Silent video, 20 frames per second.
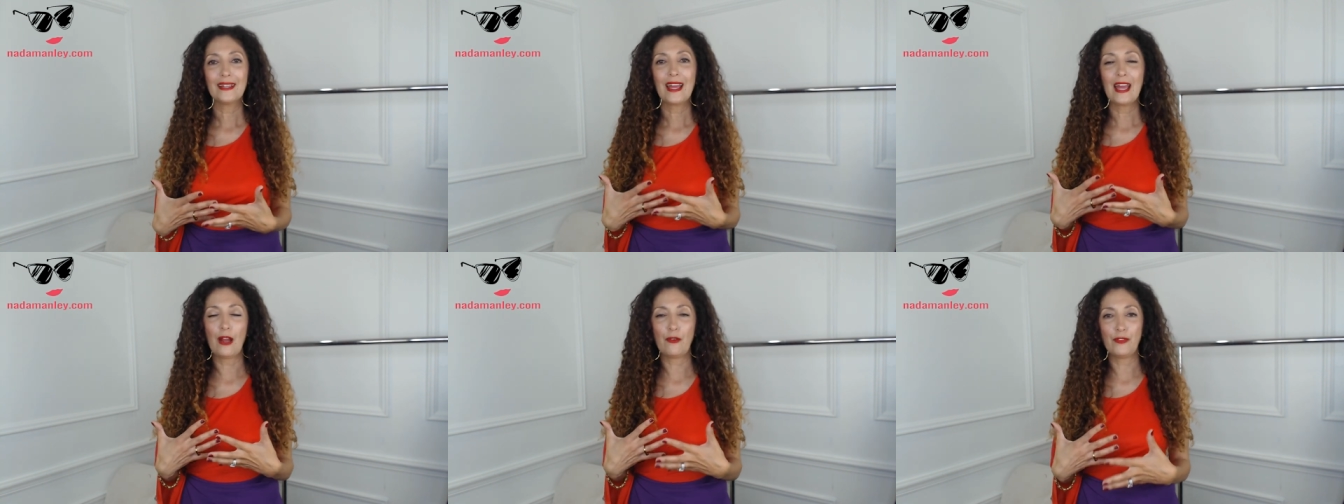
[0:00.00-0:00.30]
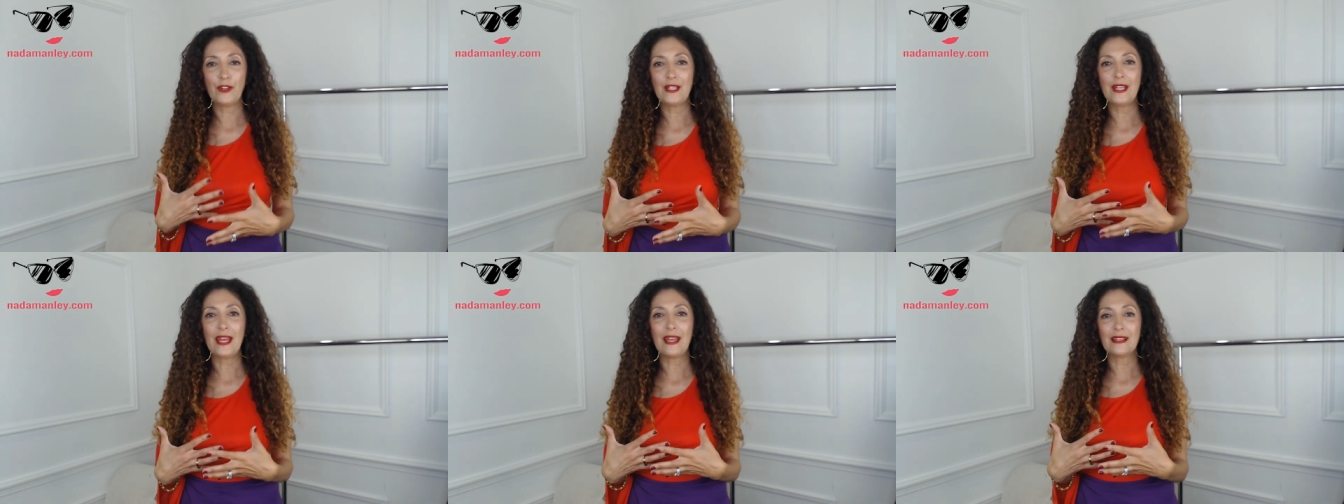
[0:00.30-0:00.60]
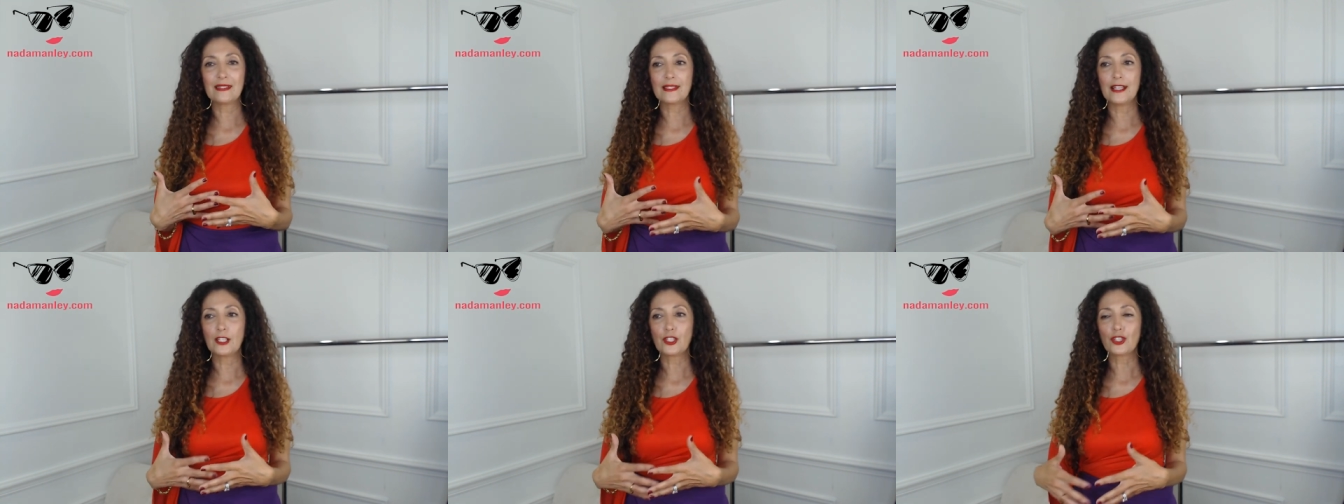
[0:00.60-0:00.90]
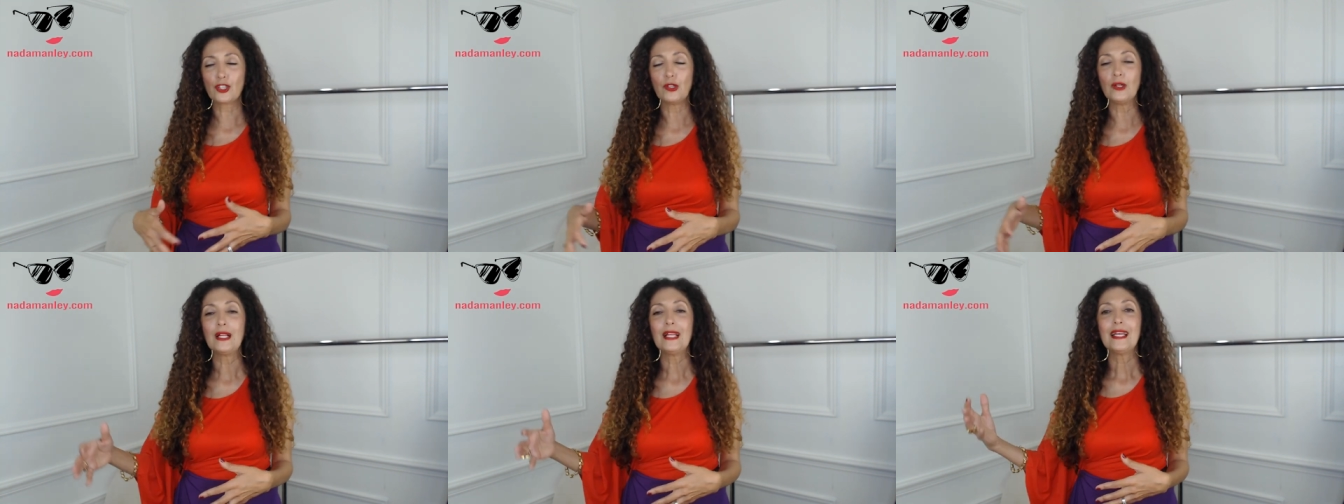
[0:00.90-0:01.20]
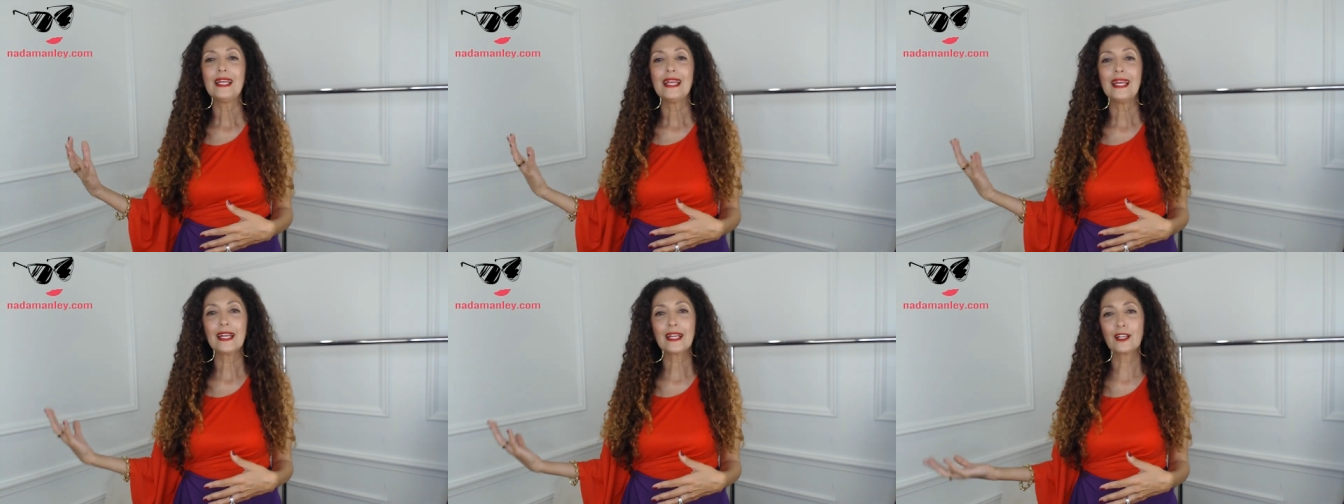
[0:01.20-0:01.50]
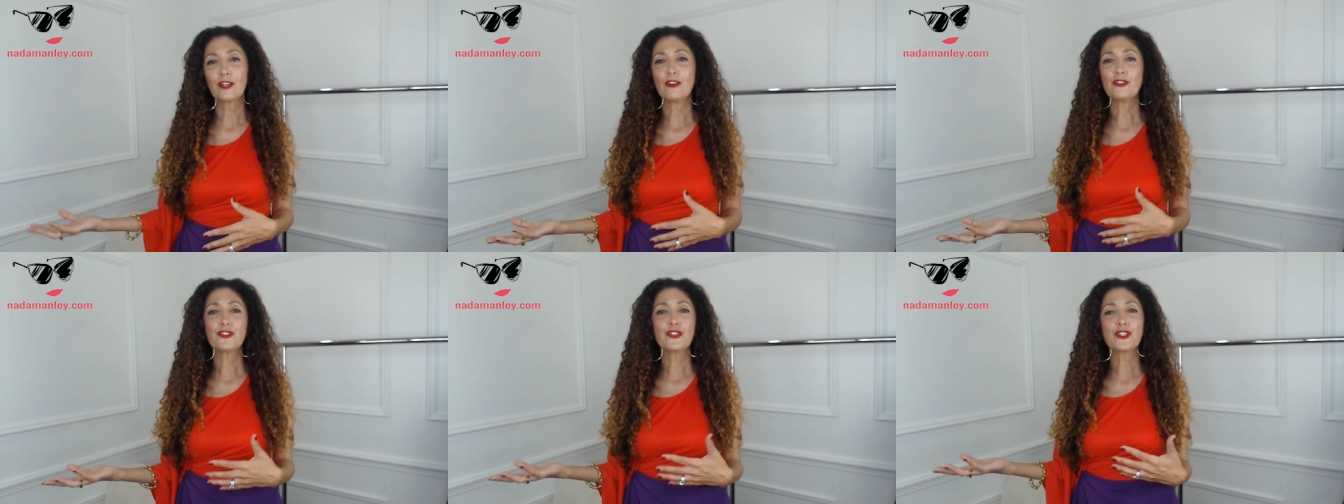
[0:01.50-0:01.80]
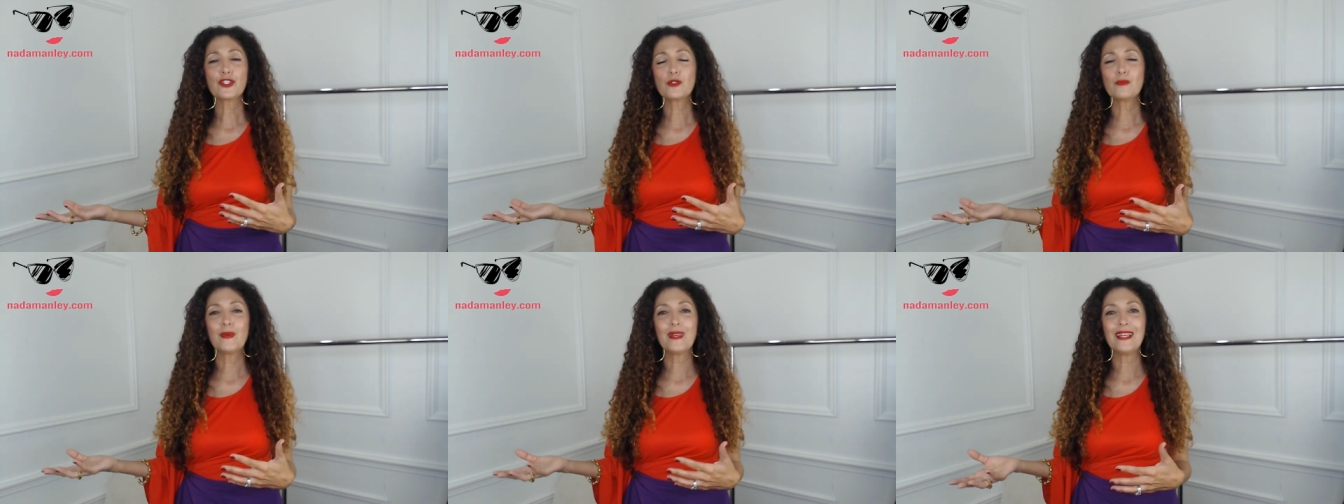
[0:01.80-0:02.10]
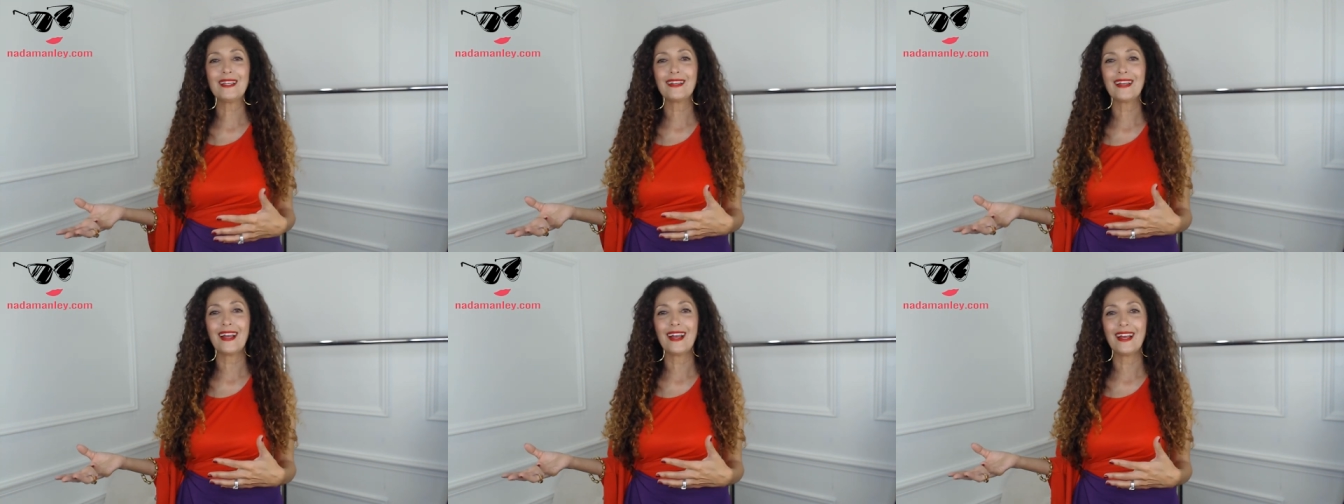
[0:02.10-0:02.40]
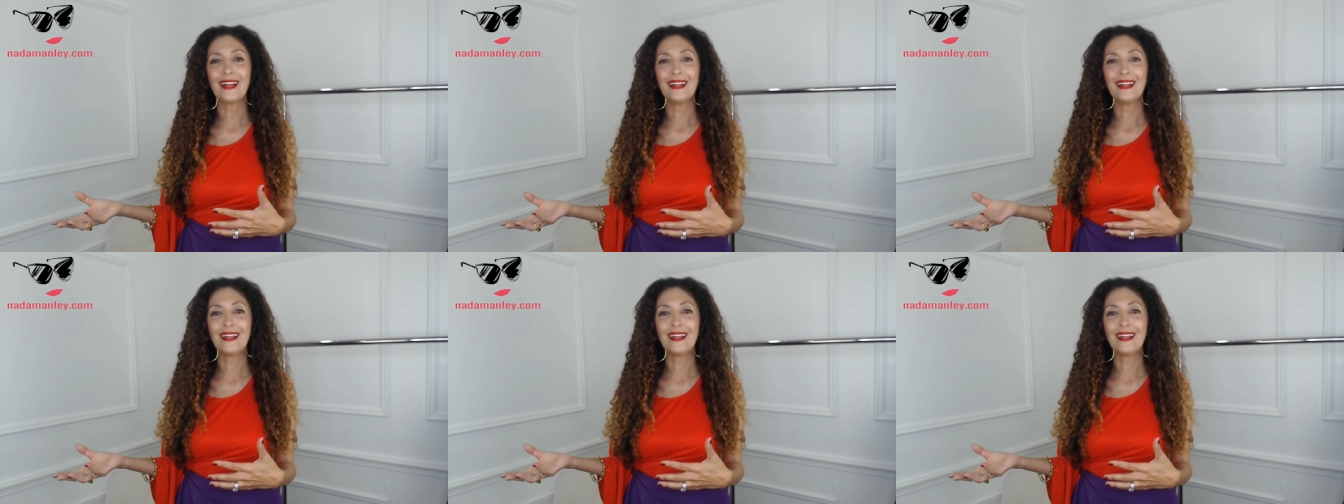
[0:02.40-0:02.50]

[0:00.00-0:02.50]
everyday essential. It can also just be